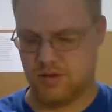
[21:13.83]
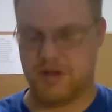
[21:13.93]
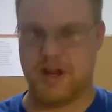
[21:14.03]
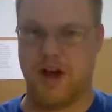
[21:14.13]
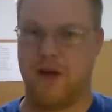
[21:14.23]

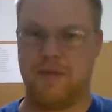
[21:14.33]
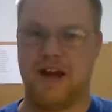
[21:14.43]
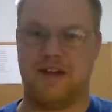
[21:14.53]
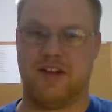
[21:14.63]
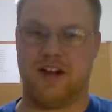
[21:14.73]
No, I'm
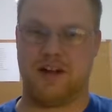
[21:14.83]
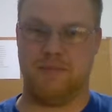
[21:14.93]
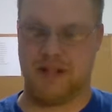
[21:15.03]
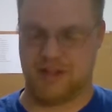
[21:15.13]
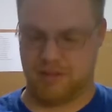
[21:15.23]
not
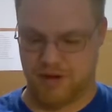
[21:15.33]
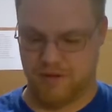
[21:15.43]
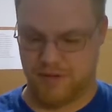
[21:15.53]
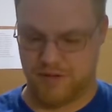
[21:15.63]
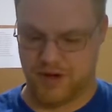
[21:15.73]
talking about the
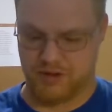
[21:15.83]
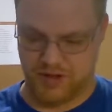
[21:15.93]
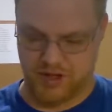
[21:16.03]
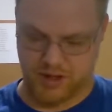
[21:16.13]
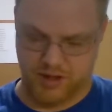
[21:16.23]
movie
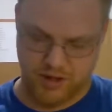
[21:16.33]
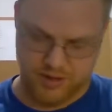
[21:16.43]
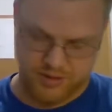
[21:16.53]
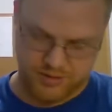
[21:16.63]
Frozen either.